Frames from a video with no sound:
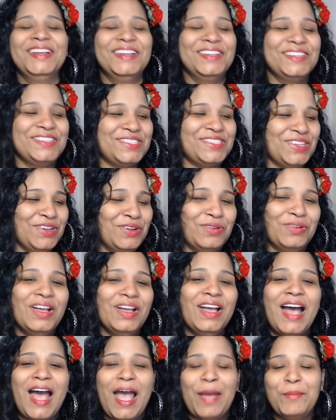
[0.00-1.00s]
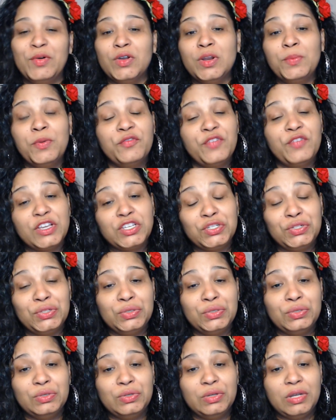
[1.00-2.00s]
so I bought a
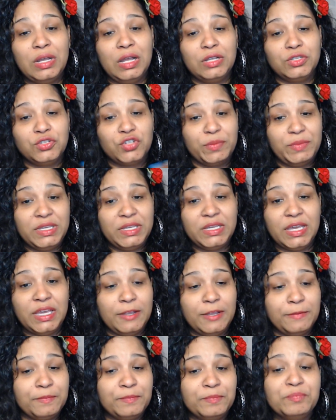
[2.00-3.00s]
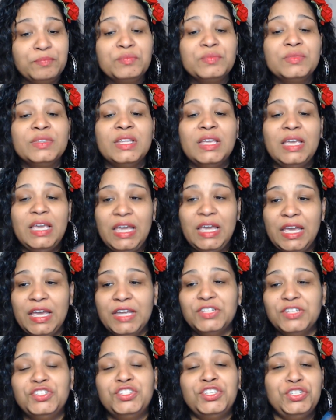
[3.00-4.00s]
professional trimming kit,
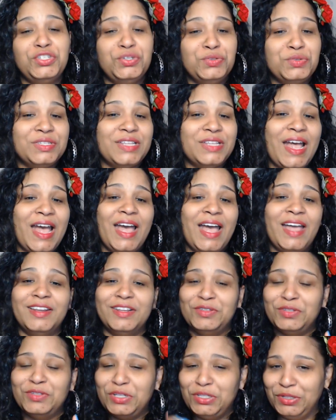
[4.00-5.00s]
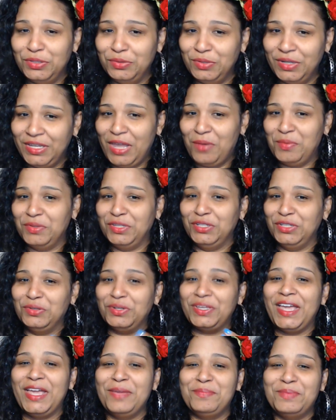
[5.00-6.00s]
and she used that, and it came with a little
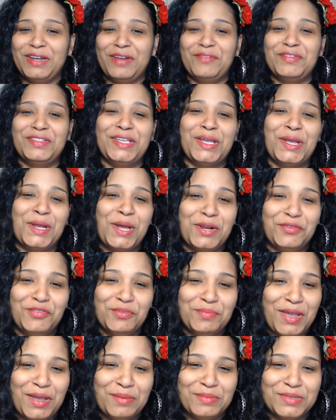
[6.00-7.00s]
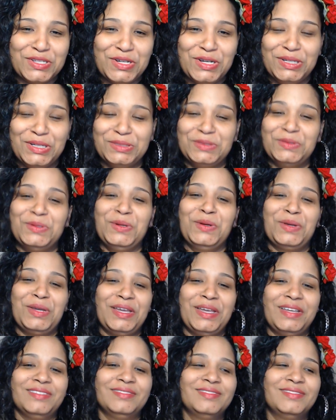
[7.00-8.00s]
cape and everything. I got it from Amazon.
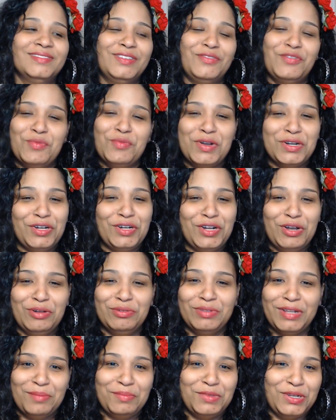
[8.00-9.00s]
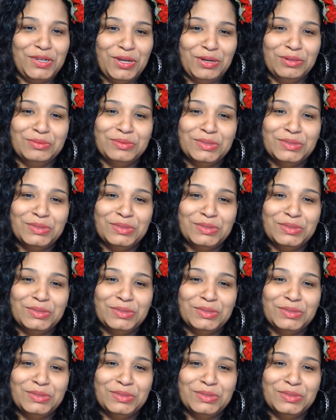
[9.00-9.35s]
Okay, if you want to know, let me know.